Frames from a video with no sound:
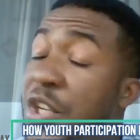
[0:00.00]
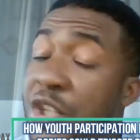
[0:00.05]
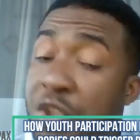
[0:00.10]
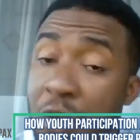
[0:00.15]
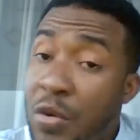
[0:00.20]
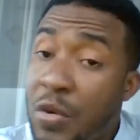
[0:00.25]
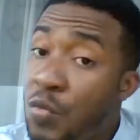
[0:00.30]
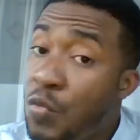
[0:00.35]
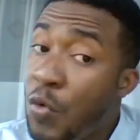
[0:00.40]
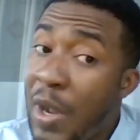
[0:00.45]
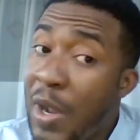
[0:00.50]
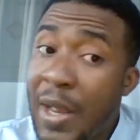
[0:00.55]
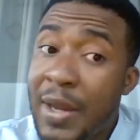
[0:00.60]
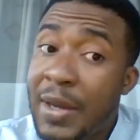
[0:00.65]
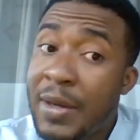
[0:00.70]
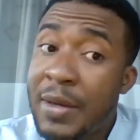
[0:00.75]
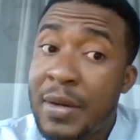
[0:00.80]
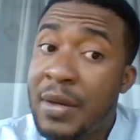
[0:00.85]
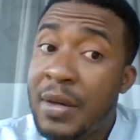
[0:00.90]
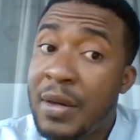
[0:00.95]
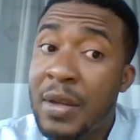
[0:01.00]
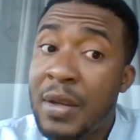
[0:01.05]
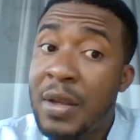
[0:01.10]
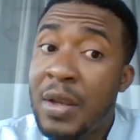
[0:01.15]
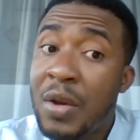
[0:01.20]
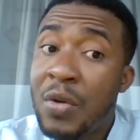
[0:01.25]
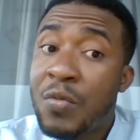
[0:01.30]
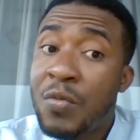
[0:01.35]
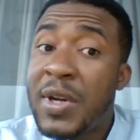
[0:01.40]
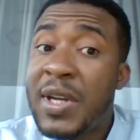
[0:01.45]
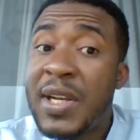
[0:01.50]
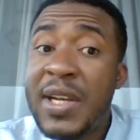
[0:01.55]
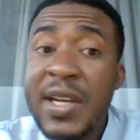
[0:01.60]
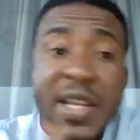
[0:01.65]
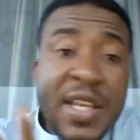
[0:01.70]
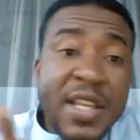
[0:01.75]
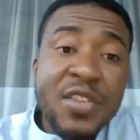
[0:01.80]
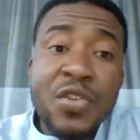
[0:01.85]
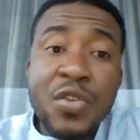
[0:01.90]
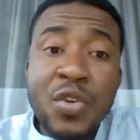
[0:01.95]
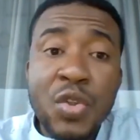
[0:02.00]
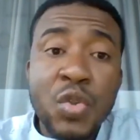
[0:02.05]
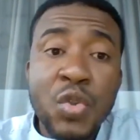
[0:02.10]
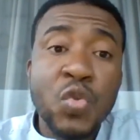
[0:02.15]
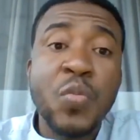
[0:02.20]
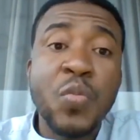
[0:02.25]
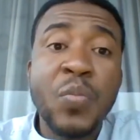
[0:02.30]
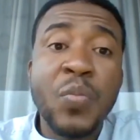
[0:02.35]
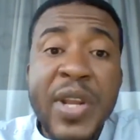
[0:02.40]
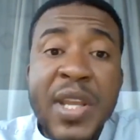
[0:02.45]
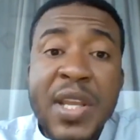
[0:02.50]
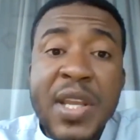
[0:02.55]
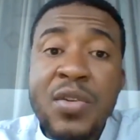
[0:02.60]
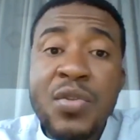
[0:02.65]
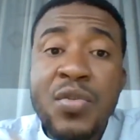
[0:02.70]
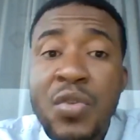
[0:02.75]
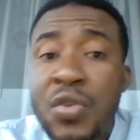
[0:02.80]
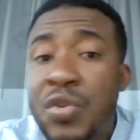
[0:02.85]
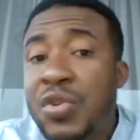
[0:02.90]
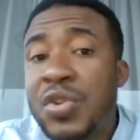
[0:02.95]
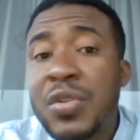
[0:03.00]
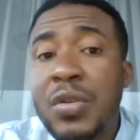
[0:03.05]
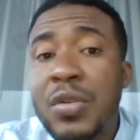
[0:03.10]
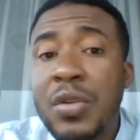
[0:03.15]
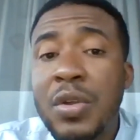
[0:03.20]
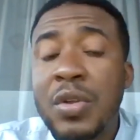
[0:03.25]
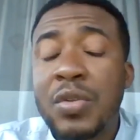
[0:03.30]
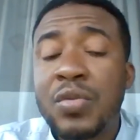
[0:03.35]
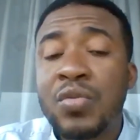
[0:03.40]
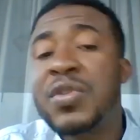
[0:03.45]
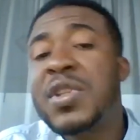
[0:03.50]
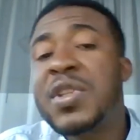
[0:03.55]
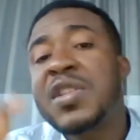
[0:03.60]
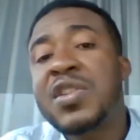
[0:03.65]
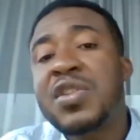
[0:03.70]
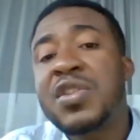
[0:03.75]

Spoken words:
Question one will lead you to bring youth to